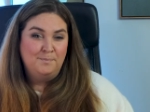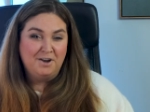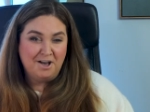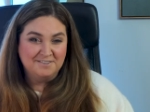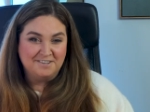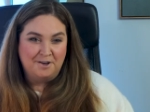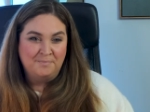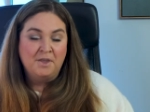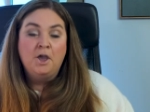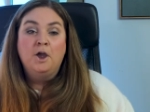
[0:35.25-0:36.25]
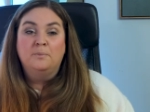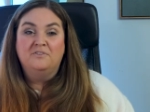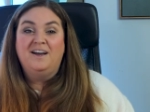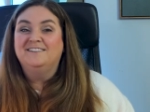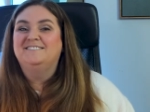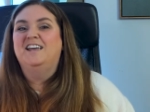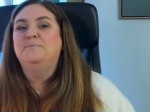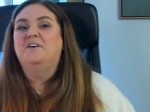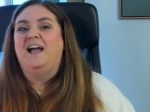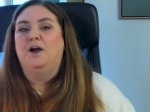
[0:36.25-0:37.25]
but also provide
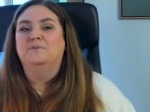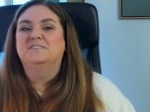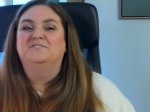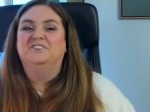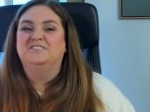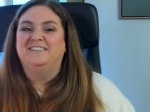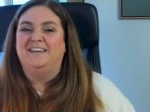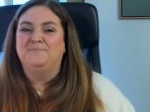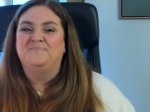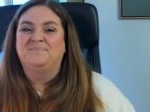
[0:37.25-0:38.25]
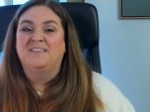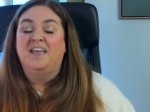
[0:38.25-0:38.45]
stable hours for your team.